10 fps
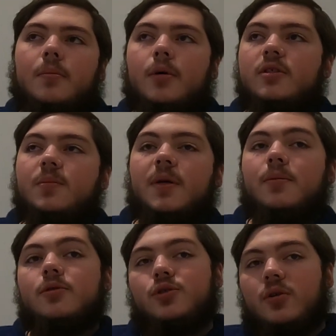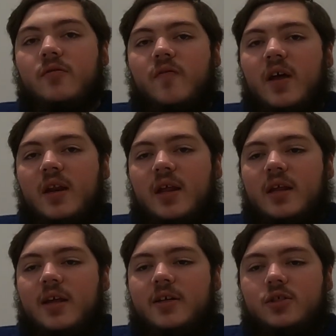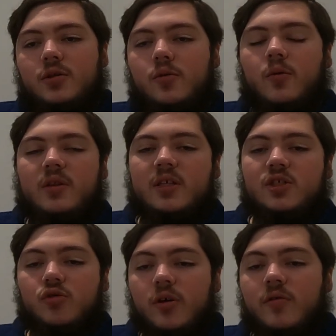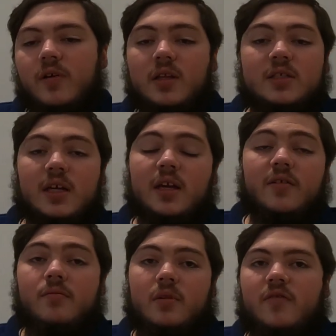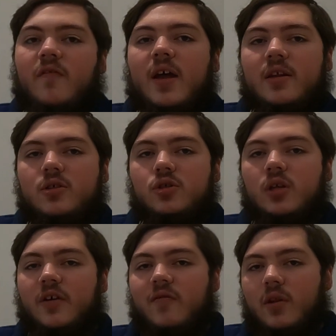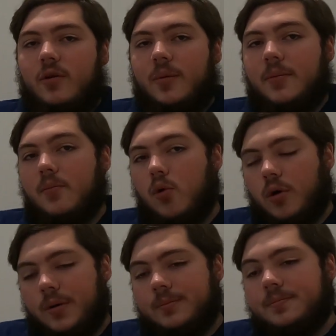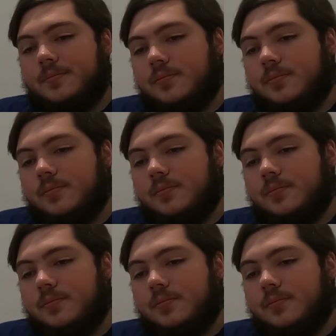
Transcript: most people shouldn't find any issue with the screen real estate, and in fact it should give a little bit more.